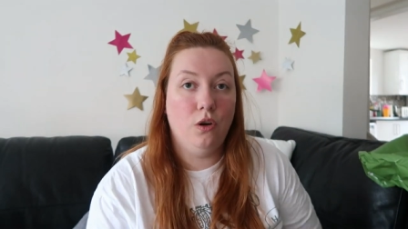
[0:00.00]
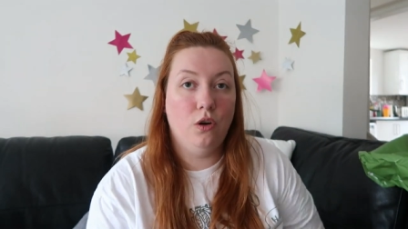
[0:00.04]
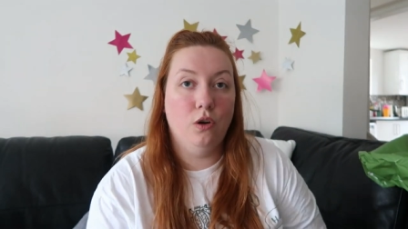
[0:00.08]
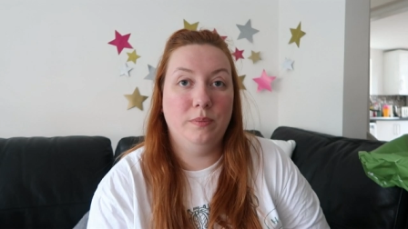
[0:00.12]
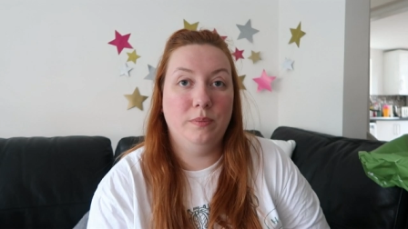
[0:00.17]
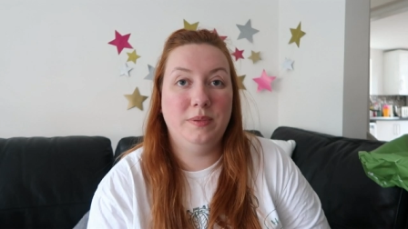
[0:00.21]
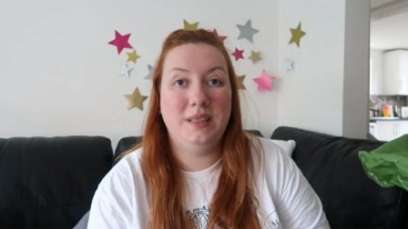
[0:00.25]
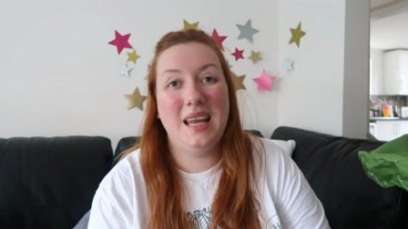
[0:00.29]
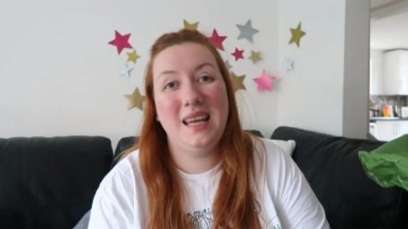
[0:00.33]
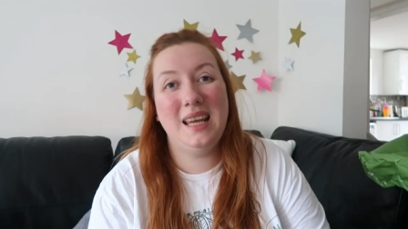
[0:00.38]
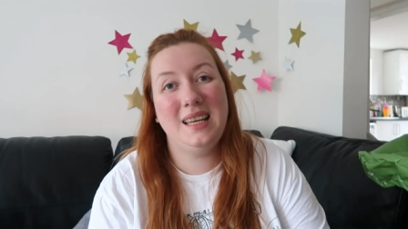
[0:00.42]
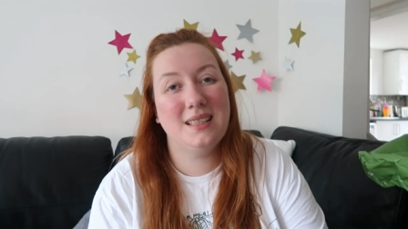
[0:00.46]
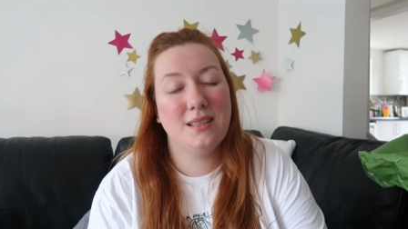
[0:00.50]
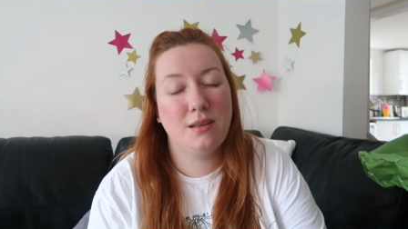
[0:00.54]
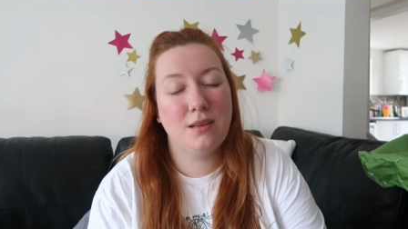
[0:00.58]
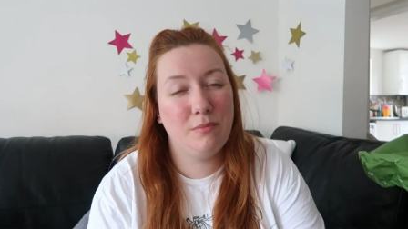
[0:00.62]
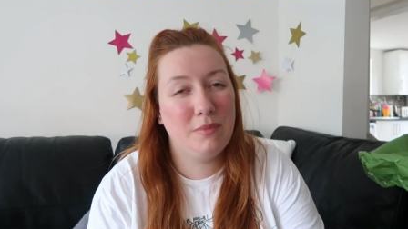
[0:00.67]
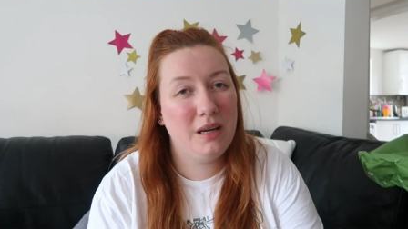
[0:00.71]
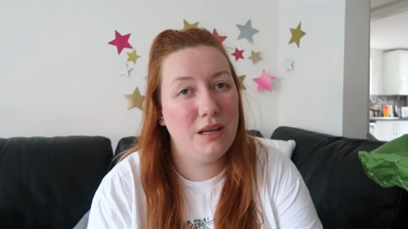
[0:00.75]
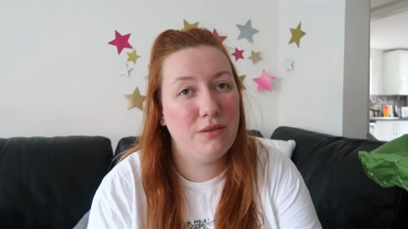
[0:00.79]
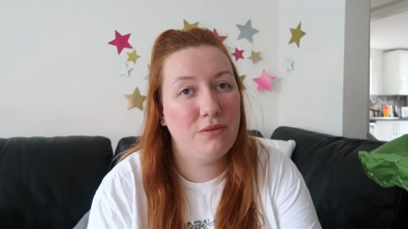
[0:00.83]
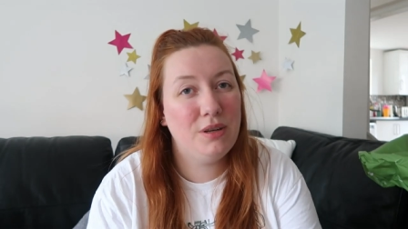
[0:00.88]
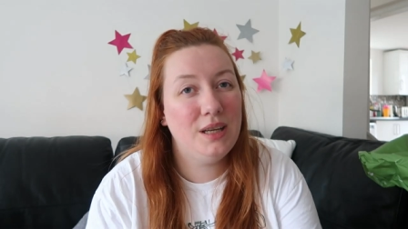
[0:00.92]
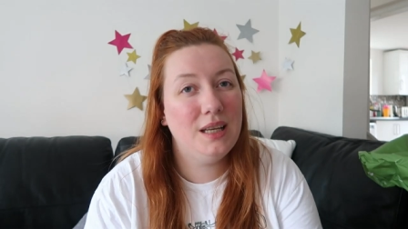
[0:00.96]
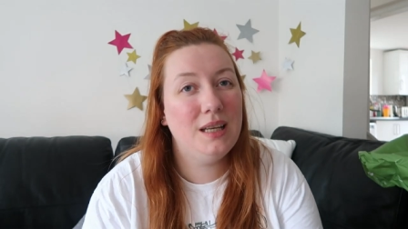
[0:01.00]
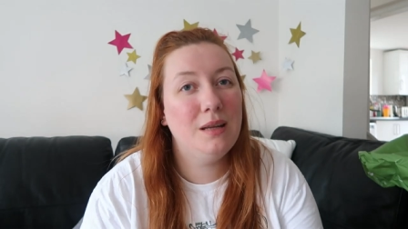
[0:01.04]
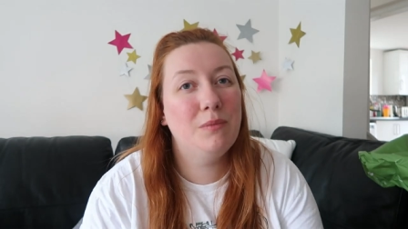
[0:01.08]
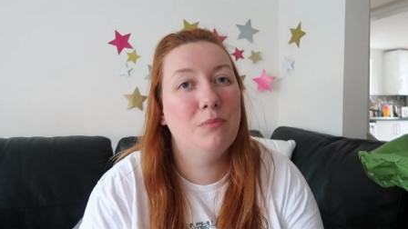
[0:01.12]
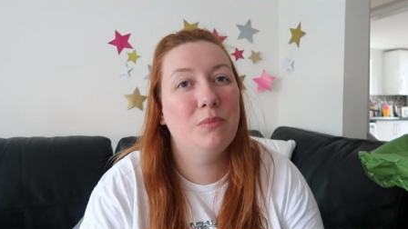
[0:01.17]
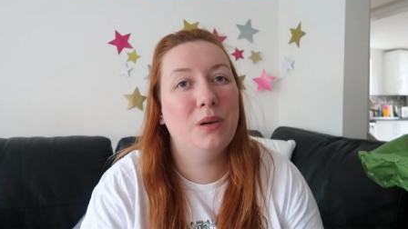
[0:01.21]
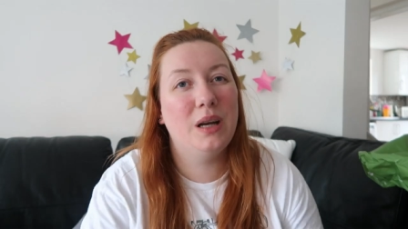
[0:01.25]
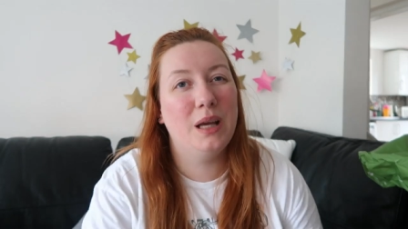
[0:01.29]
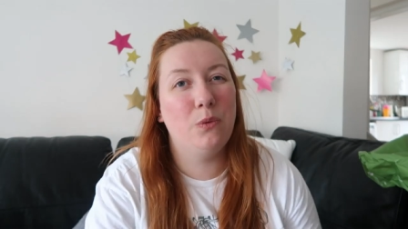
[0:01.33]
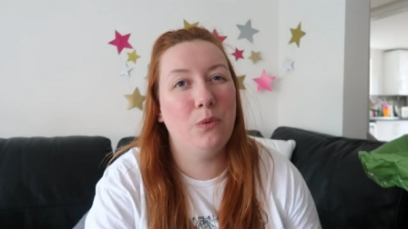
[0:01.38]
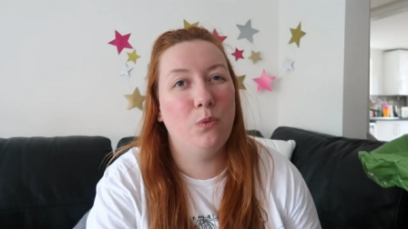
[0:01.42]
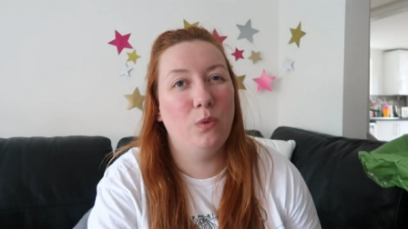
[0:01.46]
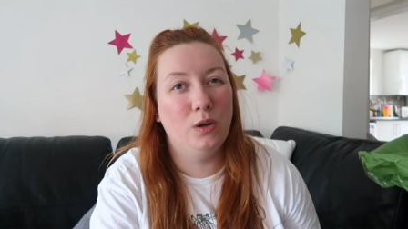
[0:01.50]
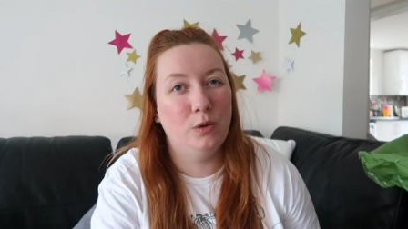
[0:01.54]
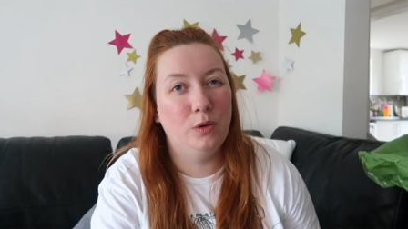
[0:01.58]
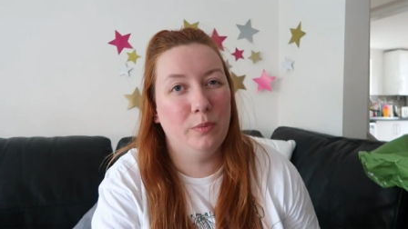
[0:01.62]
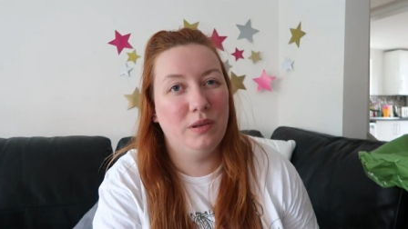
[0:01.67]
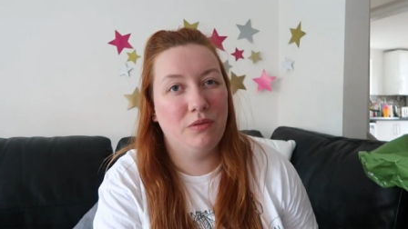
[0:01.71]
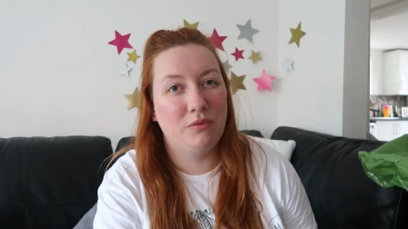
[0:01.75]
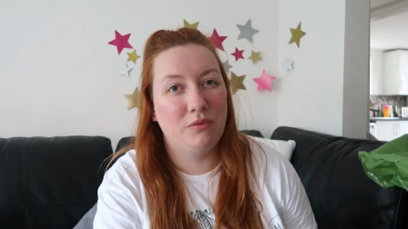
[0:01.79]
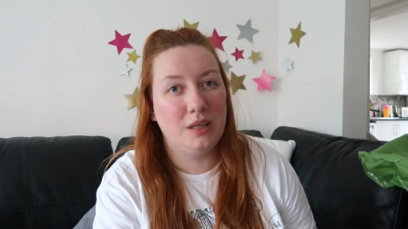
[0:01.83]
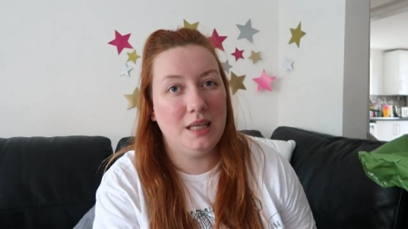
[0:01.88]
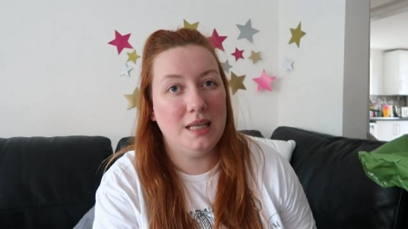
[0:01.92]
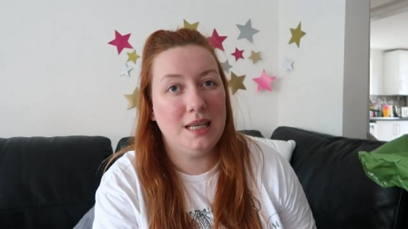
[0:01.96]
updates on my reading, but I will
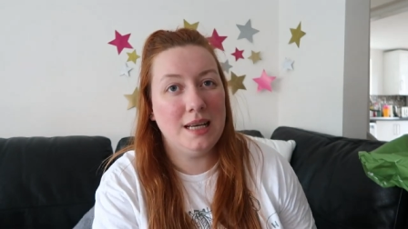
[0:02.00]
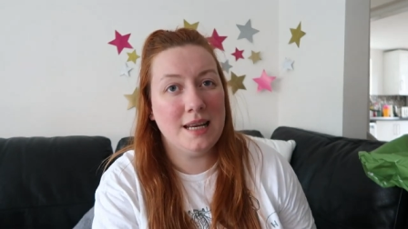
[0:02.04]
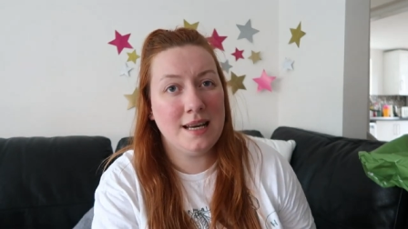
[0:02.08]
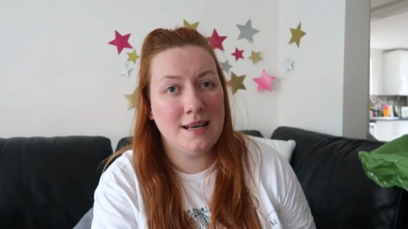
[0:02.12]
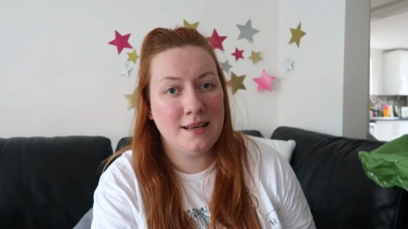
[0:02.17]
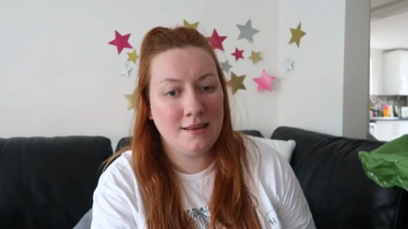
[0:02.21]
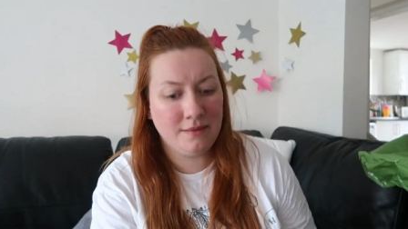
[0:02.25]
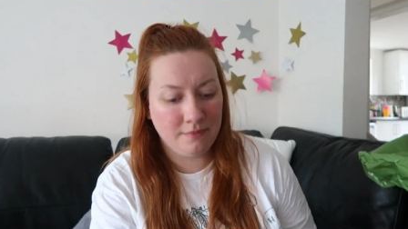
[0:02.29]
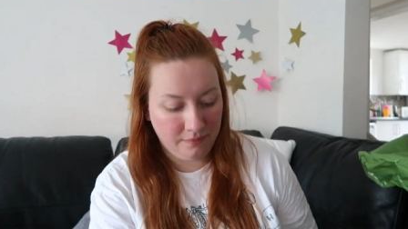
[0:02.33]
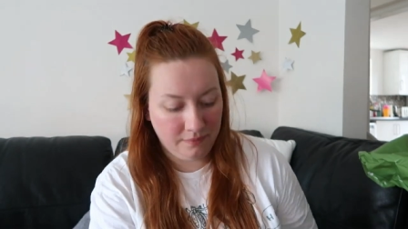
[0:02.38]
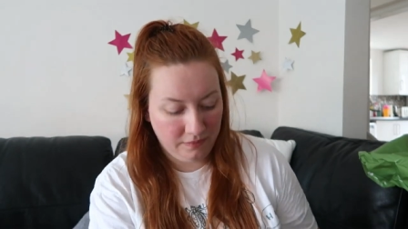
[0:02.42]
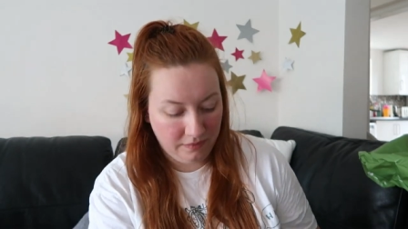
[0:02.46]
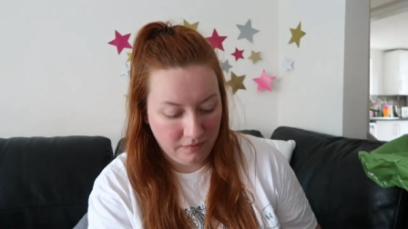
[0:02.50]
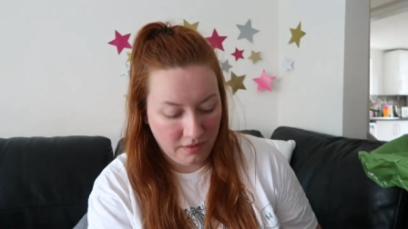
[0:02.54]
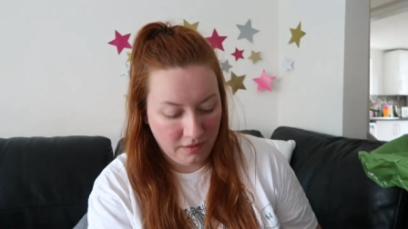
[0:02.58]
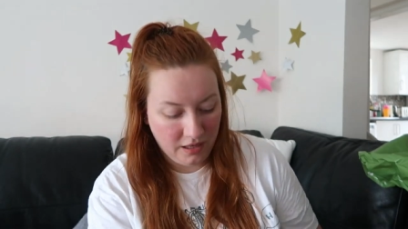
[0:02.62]
be reading.